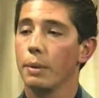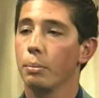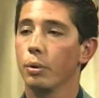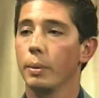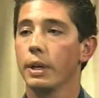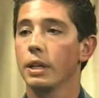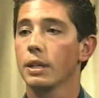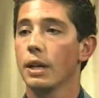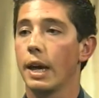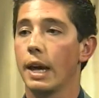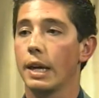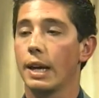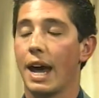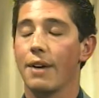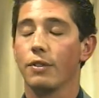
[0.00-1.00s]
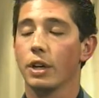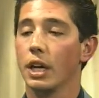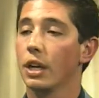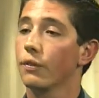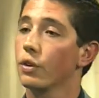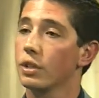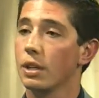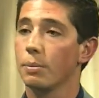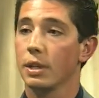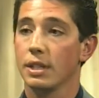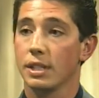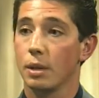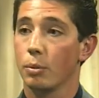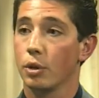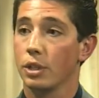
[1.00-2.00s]
implementing and advocating for something
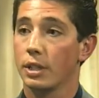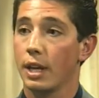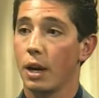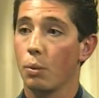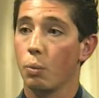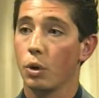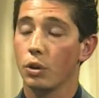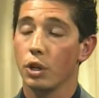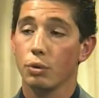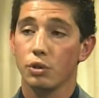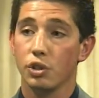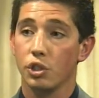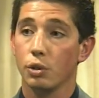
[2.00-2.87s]
similar to that, where those hmm.